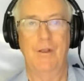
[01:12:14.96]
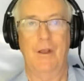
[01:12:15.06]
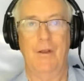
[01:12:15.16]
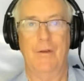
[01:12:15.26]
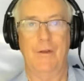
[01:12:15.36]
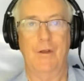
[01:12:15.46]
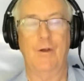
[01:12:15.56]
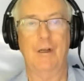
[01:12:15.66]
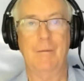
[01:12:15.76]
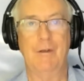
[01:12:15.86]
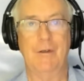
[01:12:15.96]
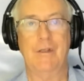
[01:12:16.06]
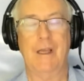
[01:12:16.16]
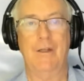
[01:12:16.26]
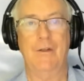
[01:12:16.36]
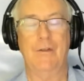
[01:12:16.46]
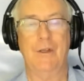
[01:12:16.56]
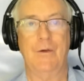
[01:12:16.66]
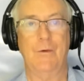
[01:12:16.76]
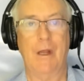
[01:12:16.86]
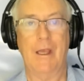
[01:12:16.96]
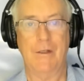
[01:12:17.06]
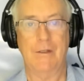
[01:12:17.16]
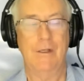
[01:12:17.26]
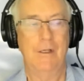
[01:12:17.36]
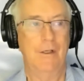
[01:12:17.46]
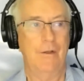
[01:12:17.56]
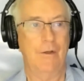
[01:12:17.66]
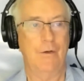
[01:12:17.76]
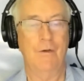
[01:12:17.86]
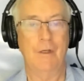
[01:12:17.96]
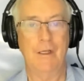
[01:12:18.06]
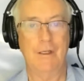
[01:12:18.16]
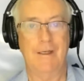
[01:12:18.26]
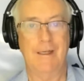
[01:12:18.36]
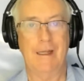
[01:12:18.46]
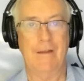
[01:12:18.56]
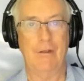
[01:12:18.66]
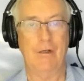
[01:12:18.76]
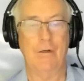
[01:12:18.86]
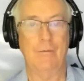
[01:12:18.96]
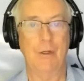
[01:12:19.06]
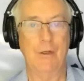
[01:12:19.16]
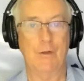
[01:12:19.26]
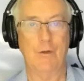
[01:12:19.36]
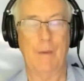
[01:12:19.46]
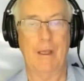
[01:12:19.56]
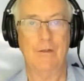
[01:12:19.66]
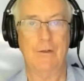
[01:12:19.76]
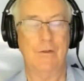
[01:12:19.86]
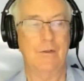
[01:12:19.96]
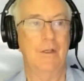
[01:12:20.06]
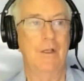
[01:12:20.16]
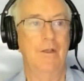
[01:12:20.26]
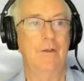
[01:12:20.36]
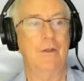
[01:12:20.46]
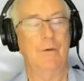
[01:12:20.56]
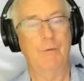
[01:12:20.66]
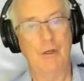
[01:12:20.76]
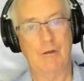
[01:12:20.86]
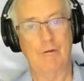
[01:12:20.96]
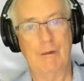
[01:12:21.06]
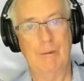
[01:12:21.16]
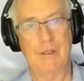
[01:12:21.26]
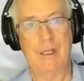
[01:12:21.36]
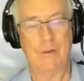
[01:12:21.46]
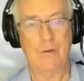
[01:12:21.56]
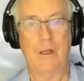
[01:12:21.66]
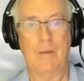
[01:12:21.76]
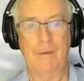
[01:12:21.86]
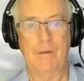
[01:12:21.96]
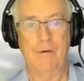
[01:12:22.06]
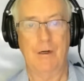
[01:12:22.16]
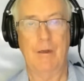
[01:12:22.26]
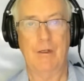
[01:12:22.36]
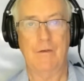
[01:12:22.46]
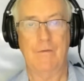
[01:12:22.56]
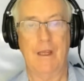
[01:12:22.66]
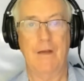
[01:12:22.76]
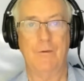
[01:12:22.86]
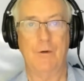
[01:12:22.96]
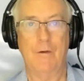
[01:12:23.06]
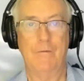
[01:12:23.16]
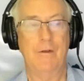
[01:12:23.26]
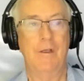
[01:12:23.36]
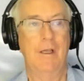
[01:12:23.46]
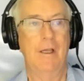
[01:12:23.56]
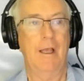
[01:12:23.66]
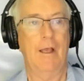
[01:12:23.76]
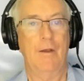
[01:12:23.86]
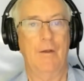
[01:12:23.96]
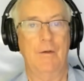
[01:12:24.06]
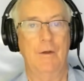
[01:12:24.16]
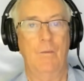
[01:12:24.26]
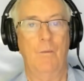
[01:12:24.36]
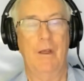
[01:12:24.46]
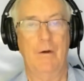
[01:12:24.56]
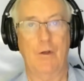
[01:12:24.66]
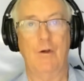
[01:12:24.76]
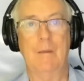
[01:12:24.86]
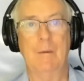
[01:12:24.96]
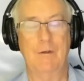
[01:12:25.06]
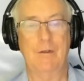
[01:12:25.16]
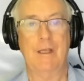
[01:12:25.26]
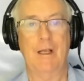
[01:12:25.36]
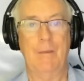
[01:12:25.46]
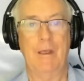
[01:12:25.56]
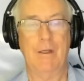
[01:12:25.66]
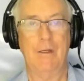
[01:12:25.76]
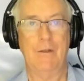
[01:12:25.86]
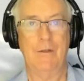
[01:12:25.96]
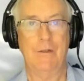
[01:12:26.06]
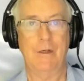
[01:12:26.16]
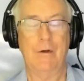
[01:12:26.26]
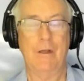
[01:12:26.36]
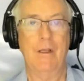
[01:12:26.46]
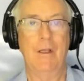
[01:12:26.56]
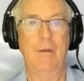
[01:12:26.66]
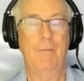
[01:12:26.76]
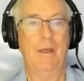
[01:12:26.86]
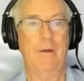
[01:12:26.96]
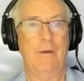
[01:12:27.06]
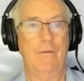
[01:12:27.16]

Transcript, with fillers: Uh, the economies of scale are so great that you need to have that on a regional basis. Mm-hmm. So regional agreements, that's what I'm, I'm very much in favour of, mm-hmm. uh, where economies of scale make it necessary. But mm-hmm.